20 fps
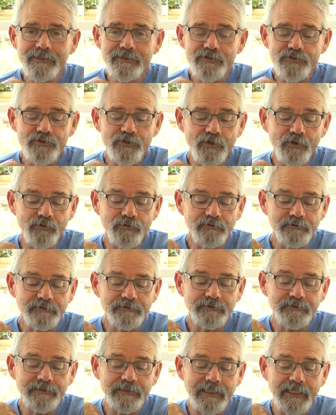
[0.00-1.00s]
So
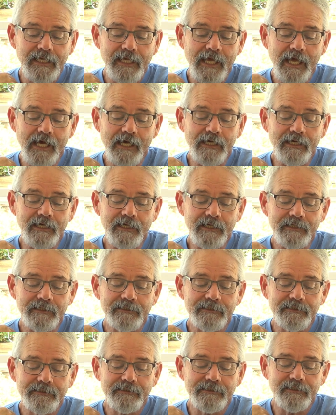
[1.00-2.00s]
I
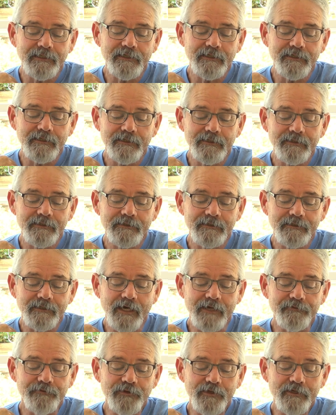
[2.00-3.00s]

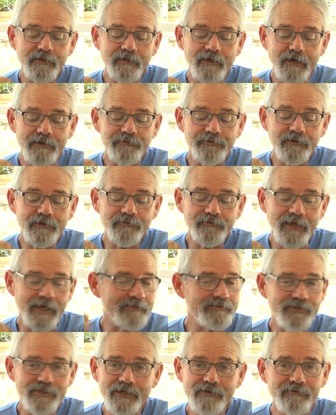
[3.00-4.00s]
think
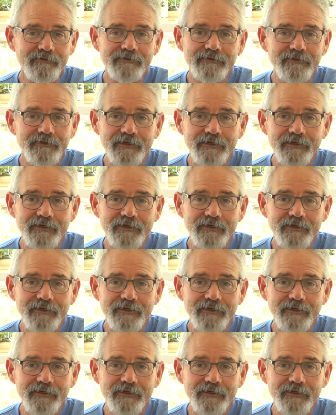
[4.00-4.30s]
that's it.